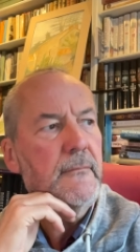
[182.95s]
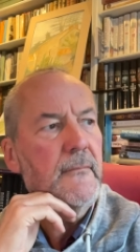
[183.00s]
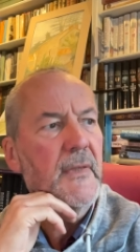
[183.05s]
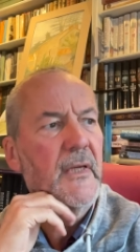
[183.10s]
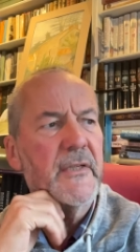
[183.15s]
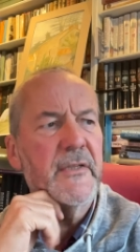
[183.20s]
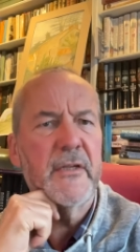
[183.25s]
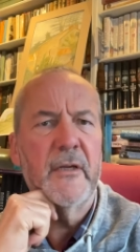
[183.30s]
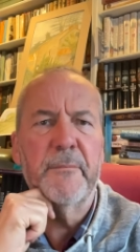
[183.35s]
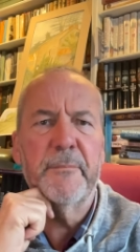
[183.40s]

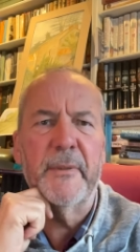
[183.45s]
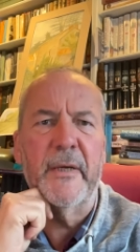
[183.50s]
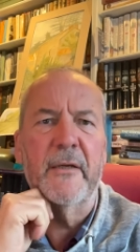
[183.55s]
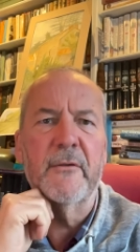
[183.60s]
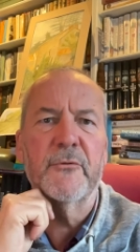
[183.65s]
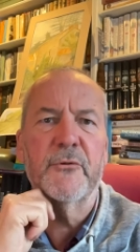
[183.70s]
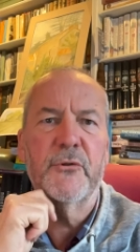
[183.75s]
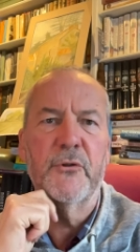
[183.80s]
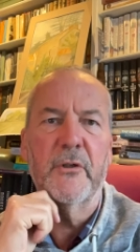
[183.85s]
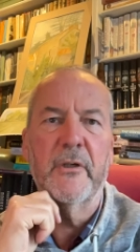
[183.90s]
And so
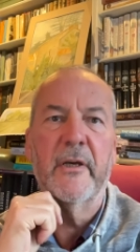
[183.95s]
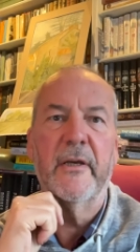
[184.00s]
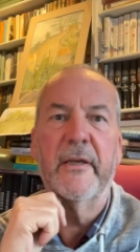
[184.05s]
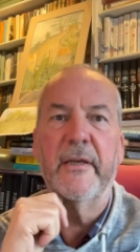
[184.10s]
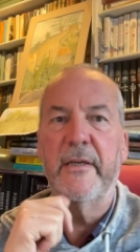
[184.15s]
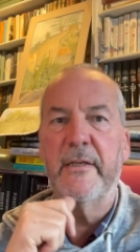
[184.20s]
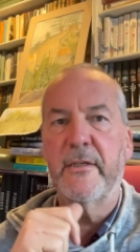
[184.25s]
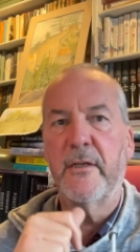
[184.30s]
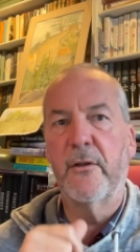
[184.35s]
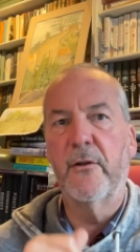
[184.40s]
brown sugar
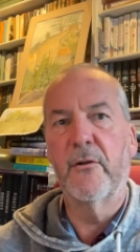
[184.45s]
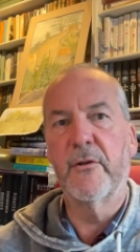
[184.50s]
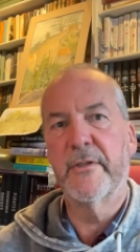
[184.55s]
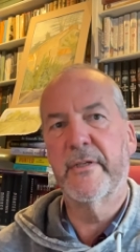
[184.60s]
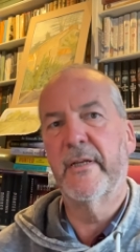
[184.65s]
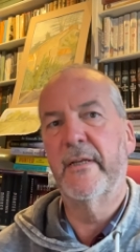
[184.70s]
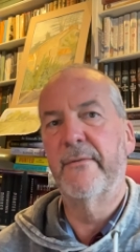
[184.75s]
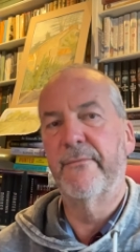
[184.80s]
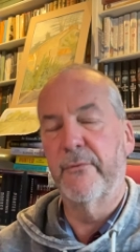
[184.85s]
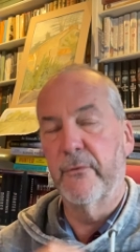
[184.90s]
is a lot
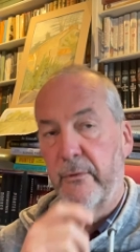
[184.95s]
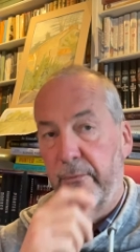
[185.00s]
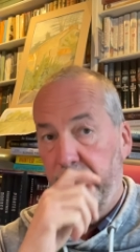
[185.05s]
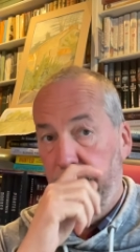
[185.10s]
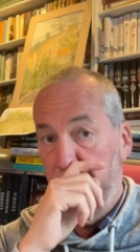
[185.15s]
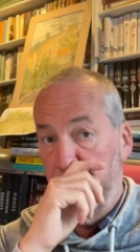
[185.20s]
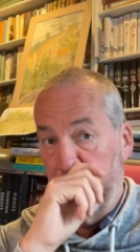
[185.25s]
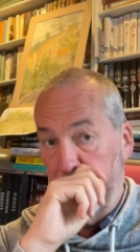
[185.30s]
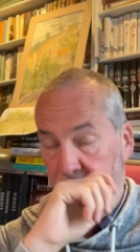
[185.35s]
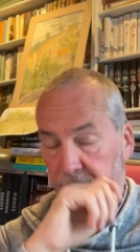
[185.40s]
safer if,
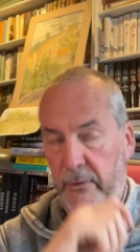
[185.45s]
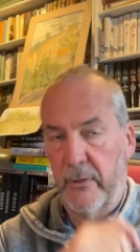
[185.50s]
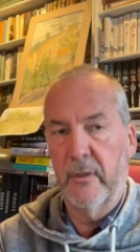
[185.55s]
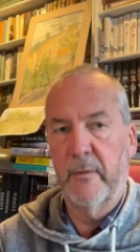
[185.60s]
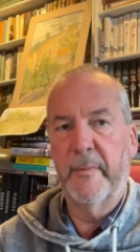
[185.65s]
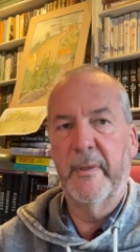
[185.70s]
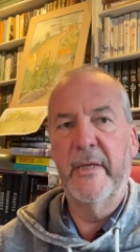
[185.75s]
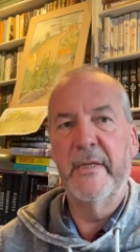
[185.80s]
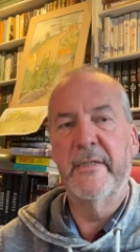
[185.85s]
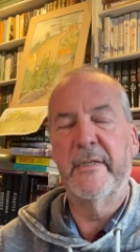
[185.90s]
if you're going
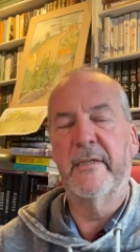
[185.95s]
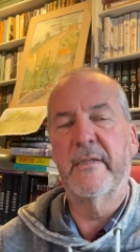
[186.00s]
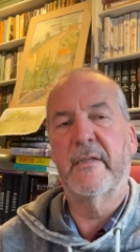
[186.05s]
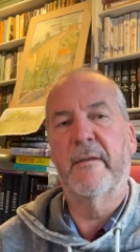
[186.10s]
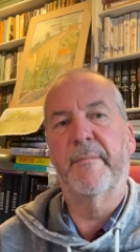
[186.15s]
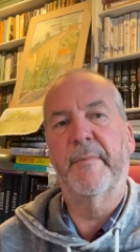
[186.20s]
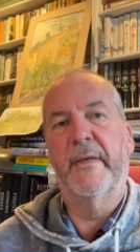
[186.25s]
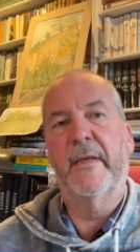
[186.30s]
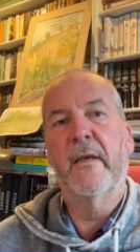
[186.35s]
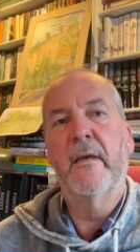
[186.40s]
to be eating
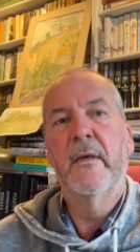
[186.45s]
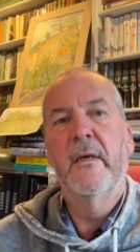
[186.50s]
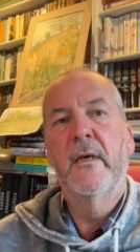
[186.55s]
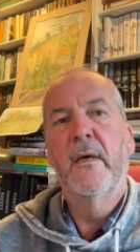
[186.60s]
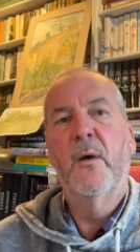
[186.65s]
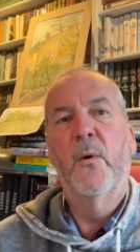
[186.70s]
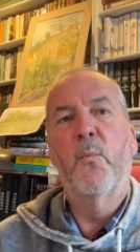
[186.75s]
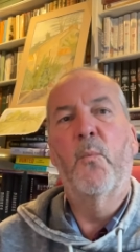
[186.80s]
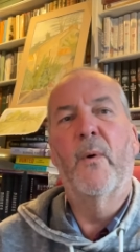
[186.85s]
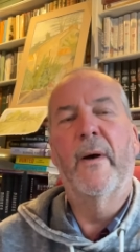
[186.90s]
something.
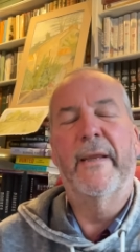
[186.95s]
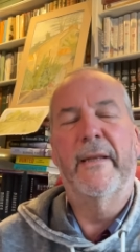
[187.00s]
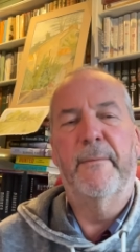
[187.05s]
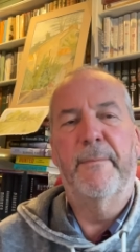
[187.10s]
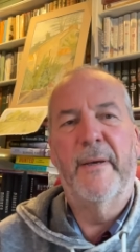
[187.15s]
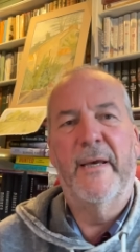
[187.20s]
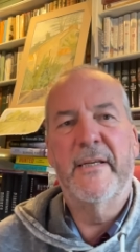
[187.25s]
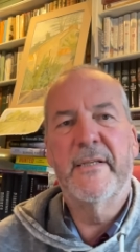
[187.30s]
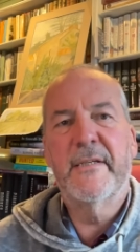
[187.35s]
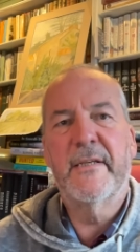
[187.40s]
White
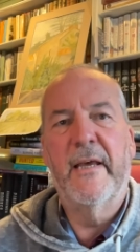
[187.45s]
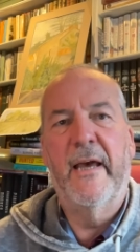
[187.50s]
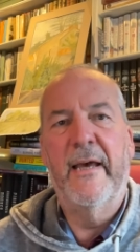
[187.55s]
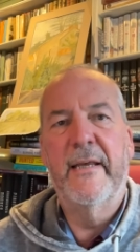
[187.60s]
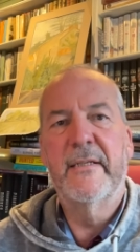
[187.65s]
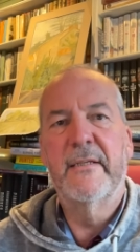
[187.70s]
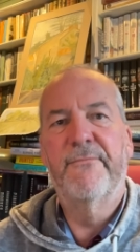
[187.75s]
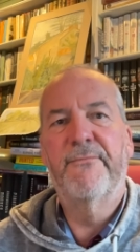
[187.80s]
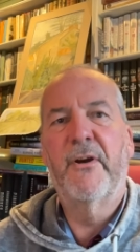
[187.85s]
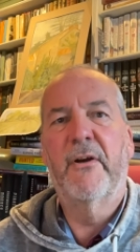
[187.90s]
pasta
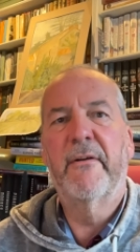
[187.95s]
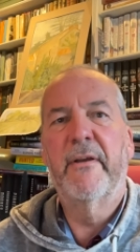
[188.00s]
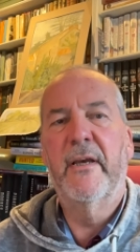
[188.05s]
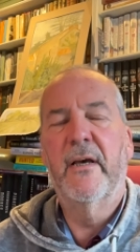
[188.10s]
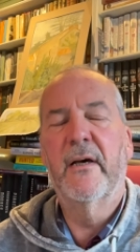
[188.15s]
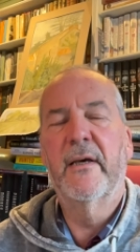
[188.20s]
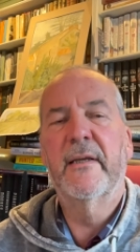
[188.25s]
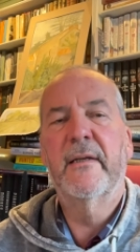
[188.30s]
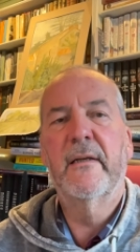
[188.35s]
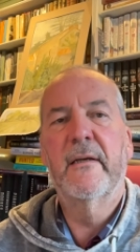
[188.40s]
has a very
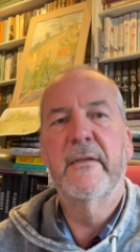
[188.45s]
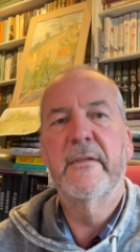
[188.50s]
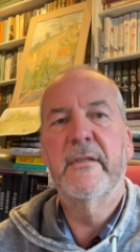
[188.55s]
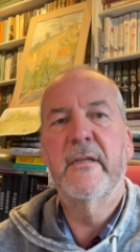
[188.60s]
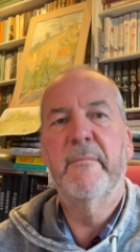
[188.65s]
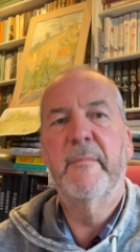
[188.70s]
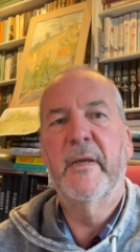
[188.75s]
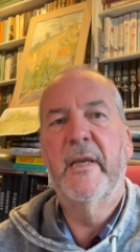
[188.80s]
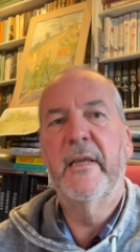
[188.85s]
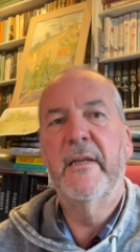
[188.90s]
high
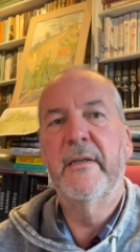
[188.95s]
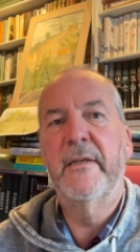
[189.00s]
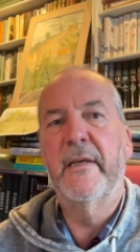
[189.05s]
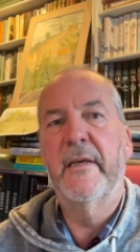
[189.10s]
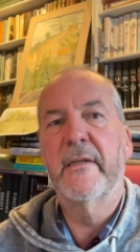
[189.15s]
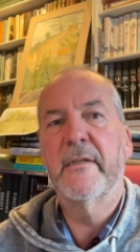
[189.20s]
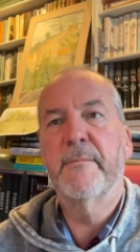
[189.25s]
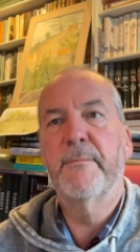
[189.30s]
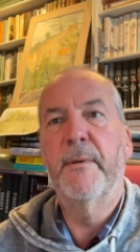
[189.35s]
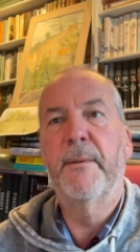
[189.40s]
glycemic
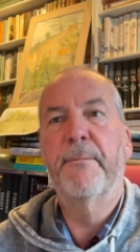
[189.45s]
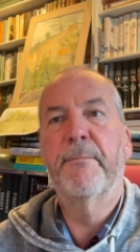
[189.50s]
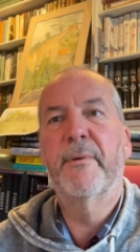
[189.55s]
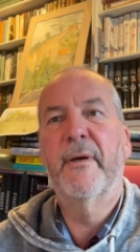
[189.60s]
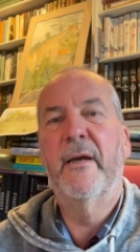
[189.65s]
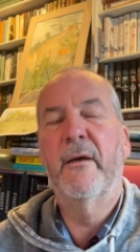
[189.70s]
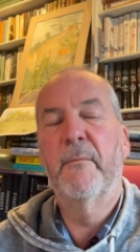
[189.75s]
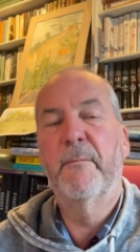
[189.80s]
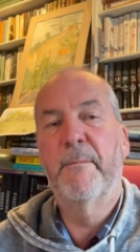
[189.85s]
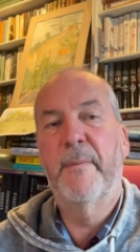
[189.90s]
index, but
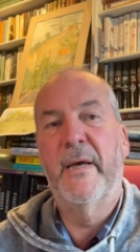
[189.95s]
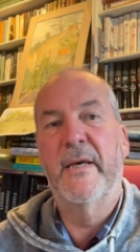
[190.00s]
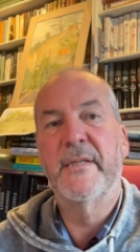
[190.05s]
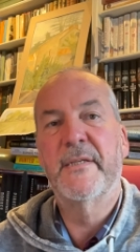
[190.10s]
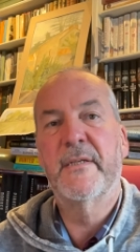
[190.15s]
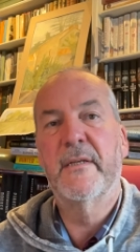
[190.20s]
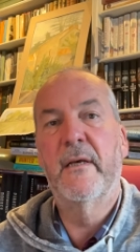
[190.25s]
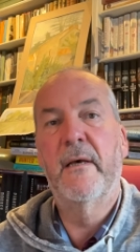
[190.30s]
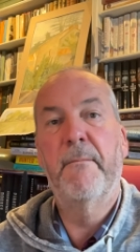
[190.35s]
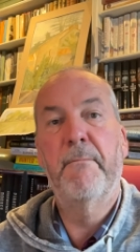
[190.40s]
brown
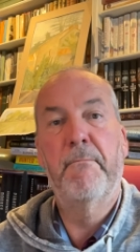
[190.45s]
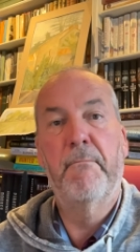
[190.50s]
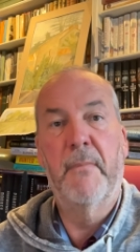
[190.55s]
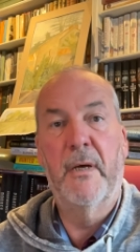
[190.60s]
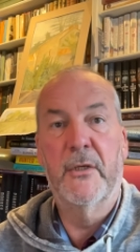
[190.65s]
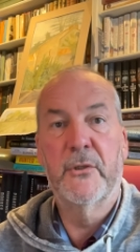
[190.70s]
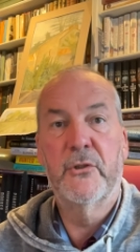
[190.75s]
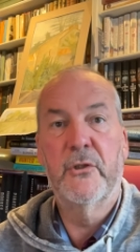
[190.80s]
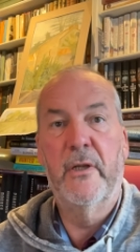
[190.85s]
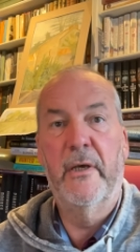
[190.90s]
pasta,
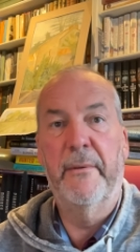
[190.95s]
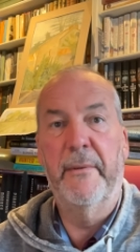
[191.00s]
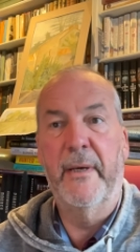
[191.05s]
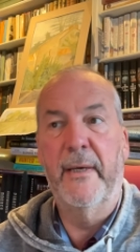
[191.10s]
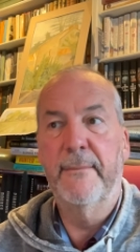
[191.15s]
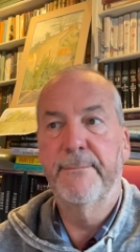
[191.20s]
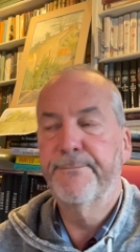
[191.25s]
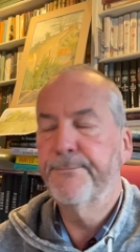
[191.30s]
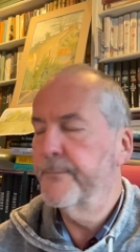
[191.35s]
much lower.